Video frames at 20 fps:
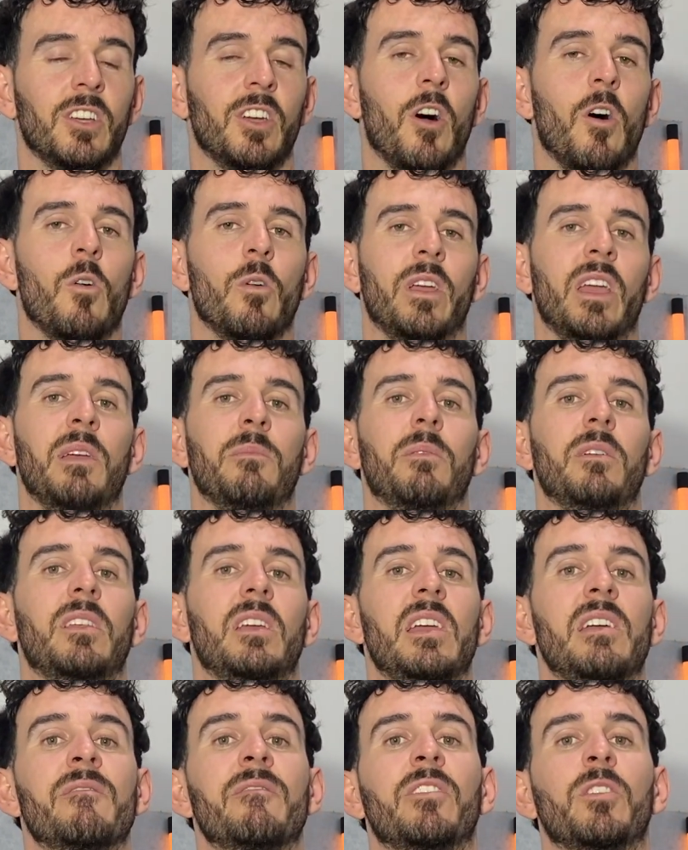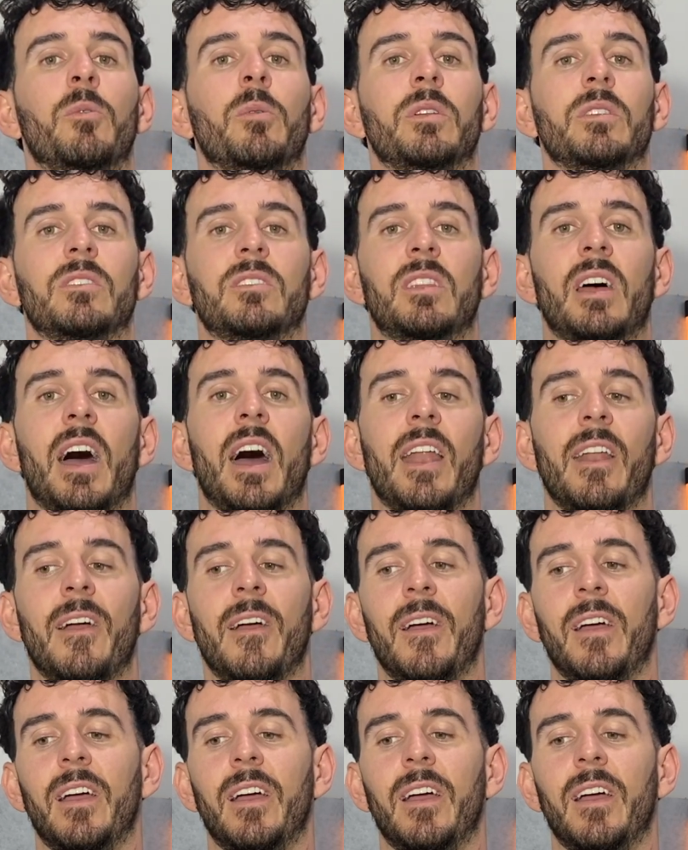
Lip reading: goalkeeper, the influence that,